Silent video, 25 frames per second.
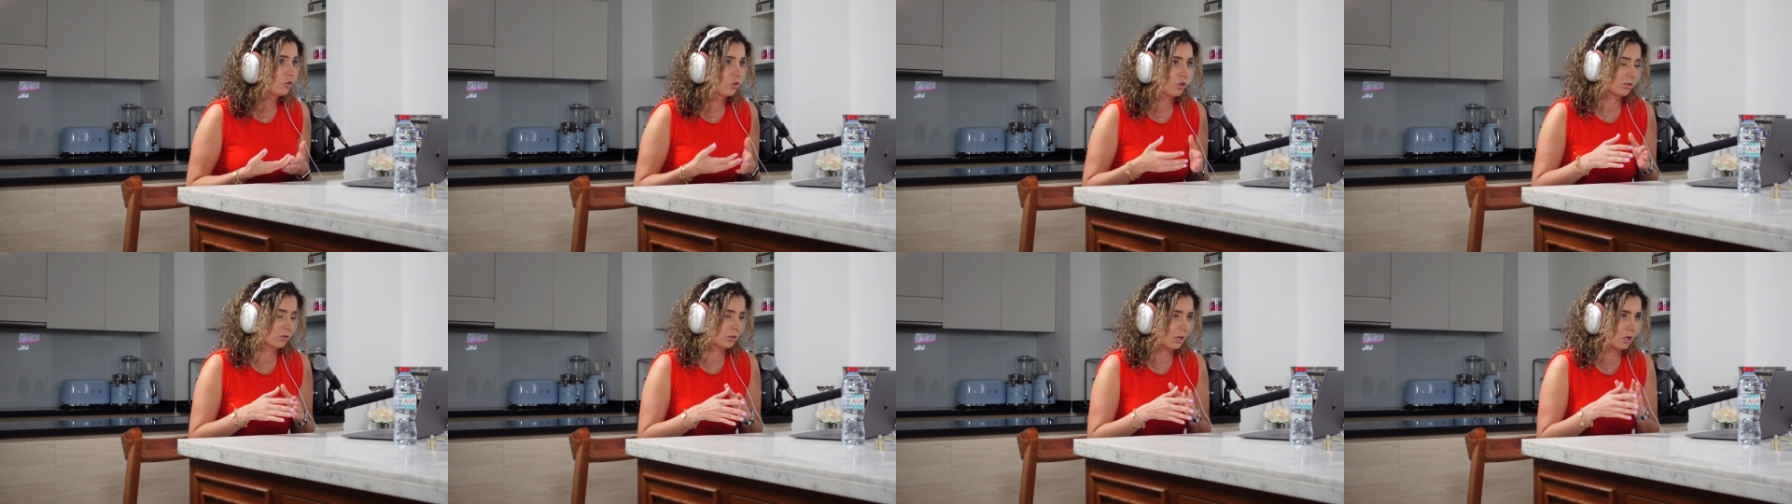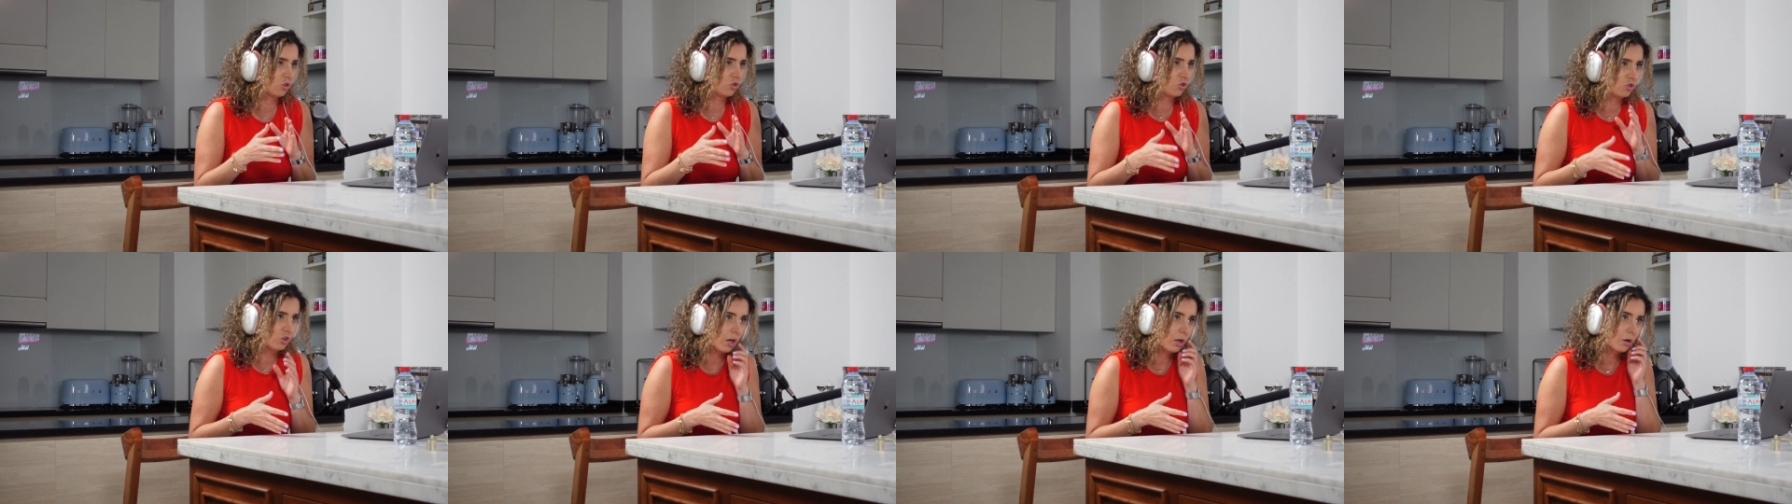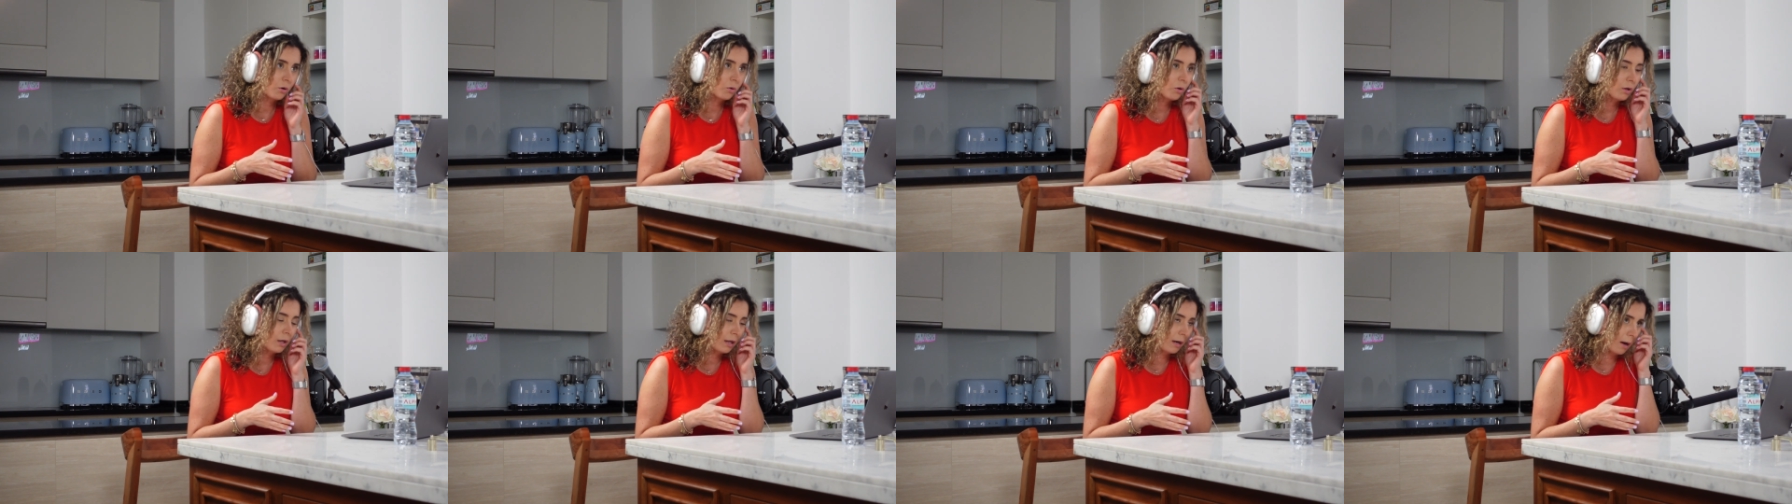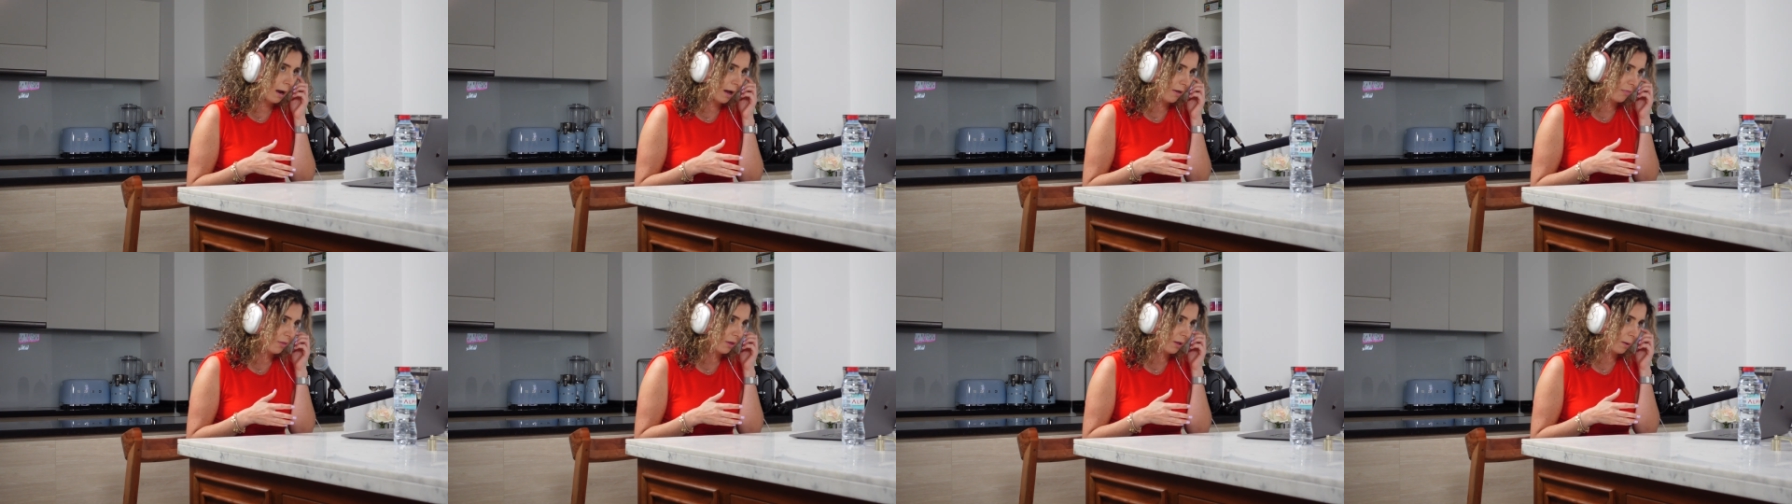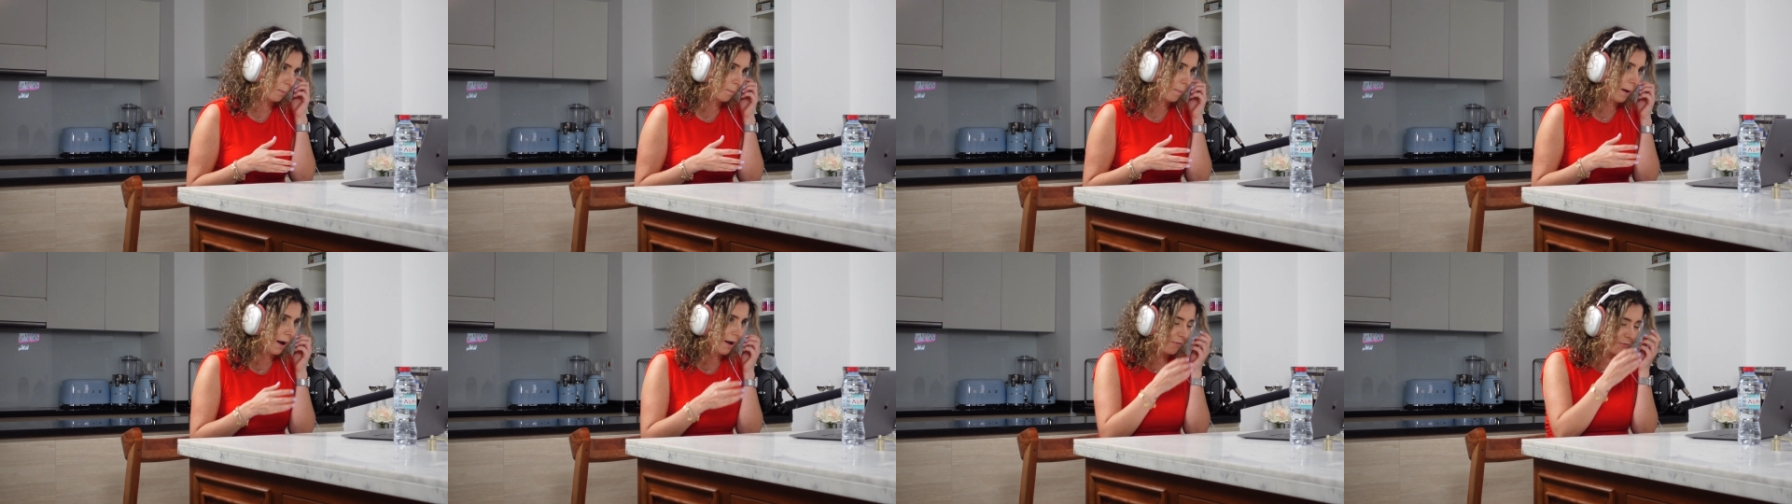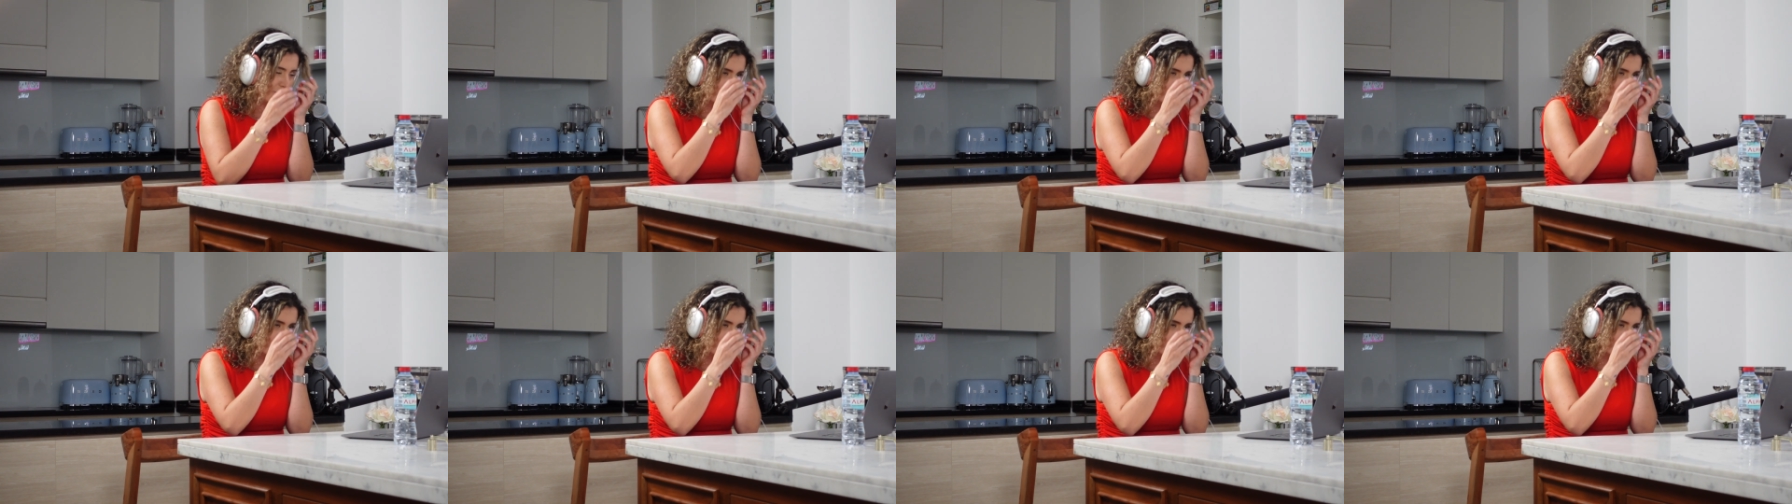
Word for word: just in general, and I think my